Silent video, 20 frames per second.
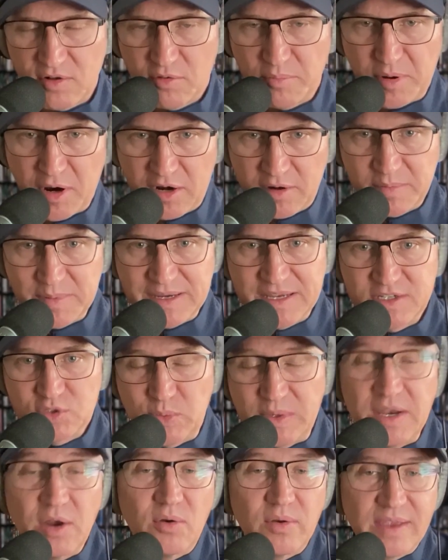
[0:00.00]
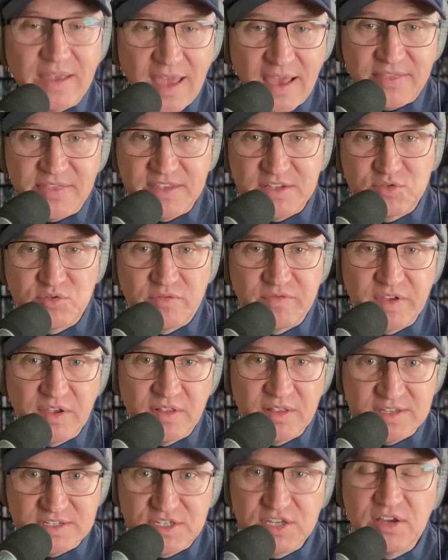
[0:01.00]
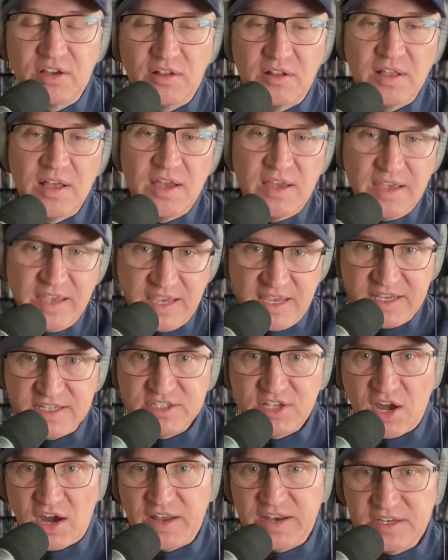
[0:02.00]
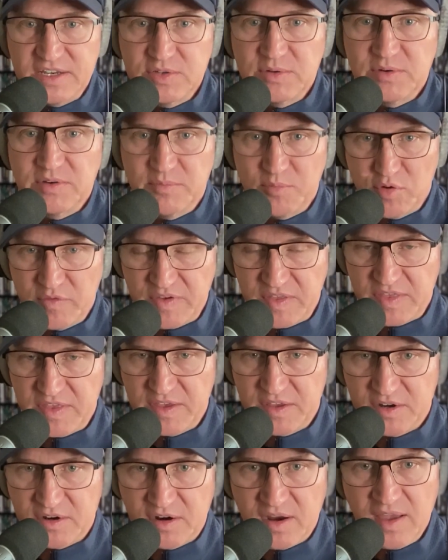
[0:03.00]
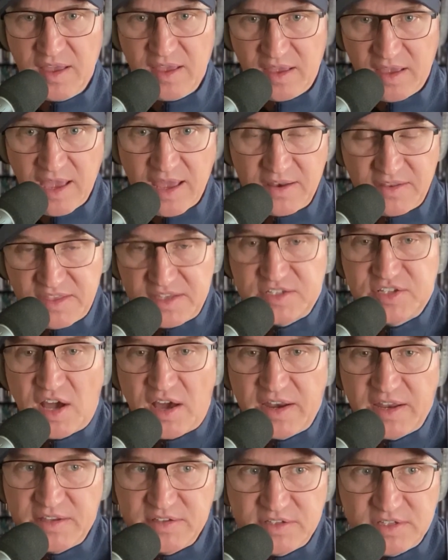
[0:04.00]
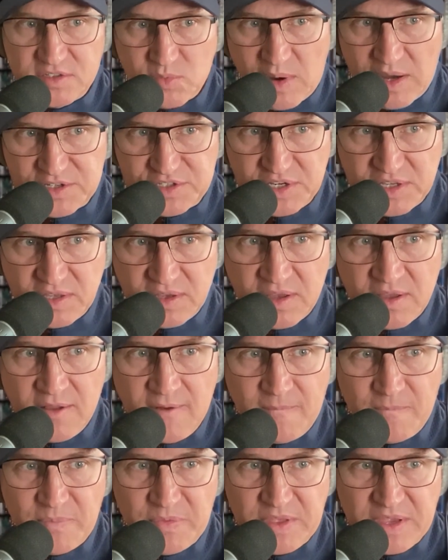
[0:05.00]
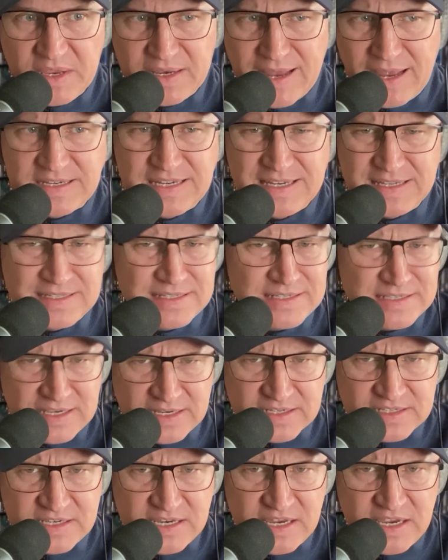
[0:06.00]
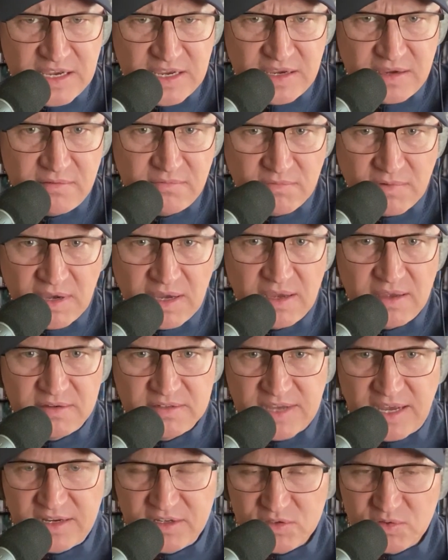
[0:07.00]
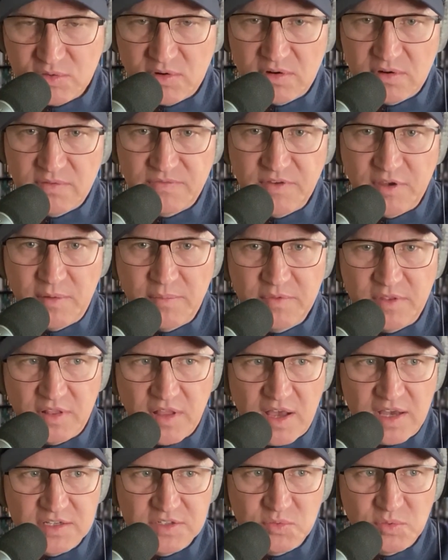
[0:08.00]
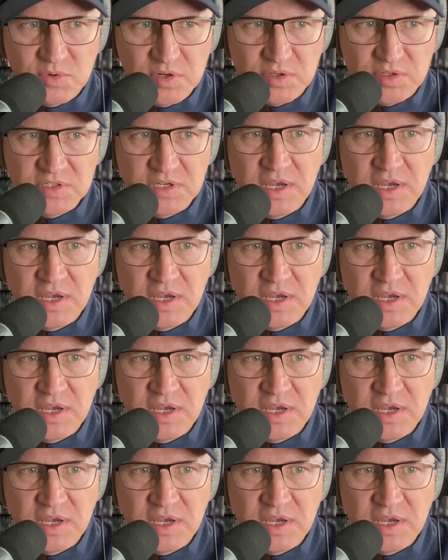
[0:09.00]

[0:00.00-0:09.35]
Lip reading: part because we don't get this reveal until he's gone into a movie theater and this audience is watching the 1960 dinosaur film, The Lost World.